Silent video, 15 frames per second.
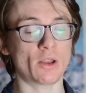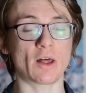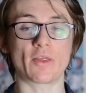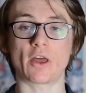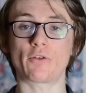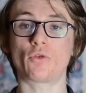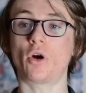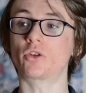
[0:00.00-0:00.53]
and
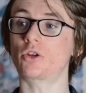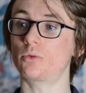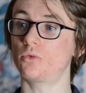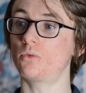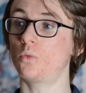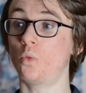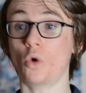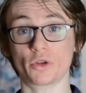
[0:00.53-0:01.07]
therefore I
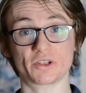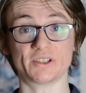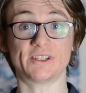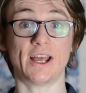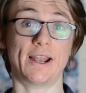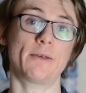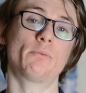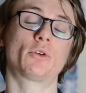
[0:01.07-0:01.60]
don't want to
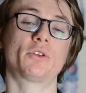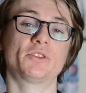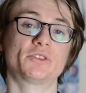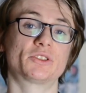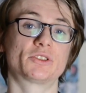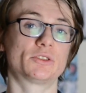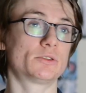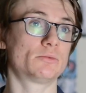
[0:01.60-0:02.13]
tell it
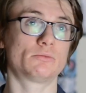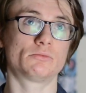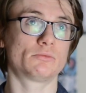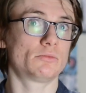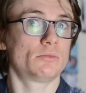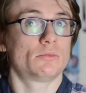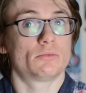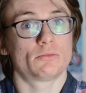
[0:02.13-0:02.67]
because
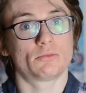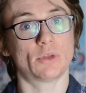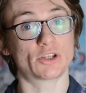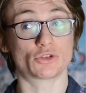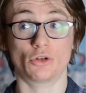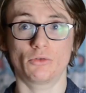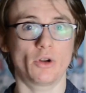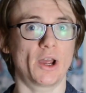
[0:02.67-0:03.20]

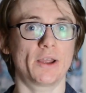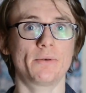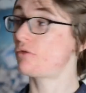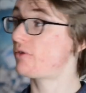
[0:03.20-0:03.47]
that's not right.